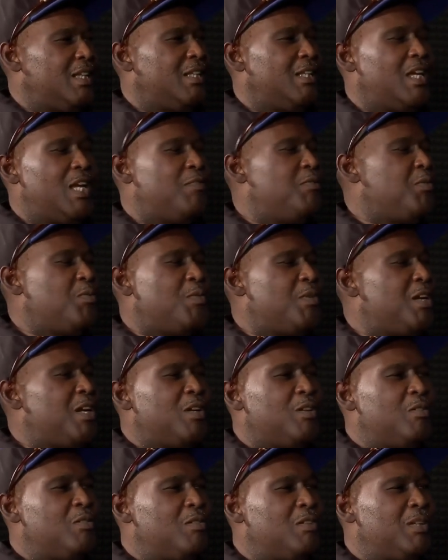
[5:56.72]
And everywhere
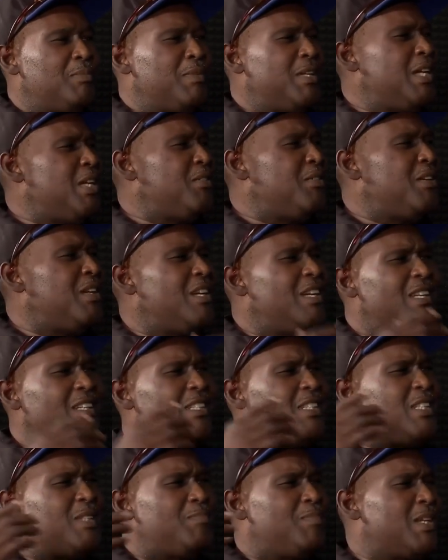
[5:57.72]
I go, I'm hearing
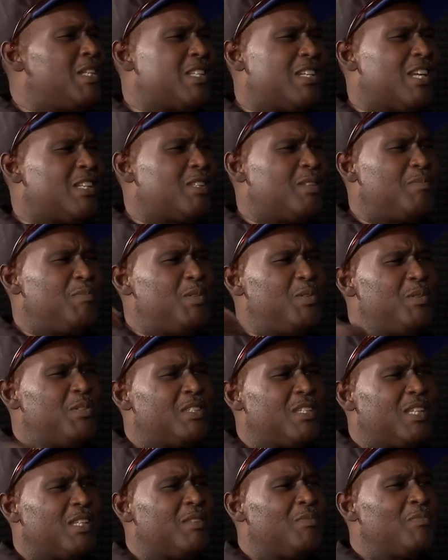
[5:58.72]
all of this bachata
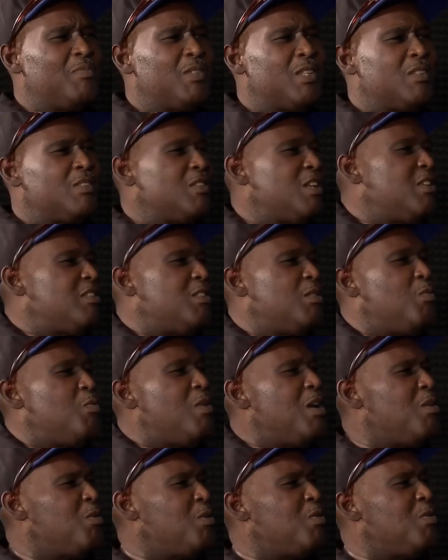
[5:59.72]
music. So I said,
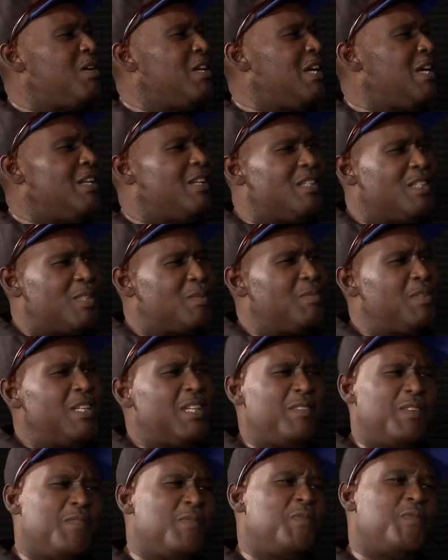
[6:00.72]
wow, our island is
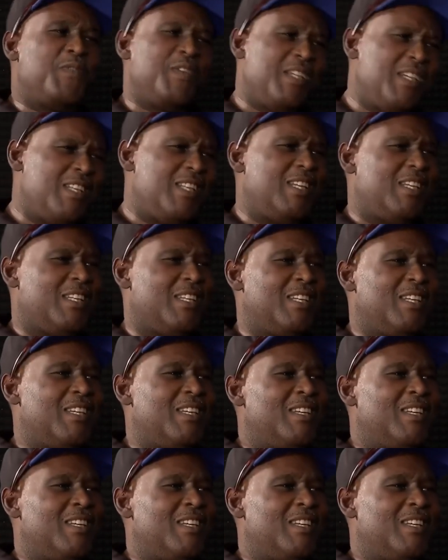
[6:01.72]
being invaded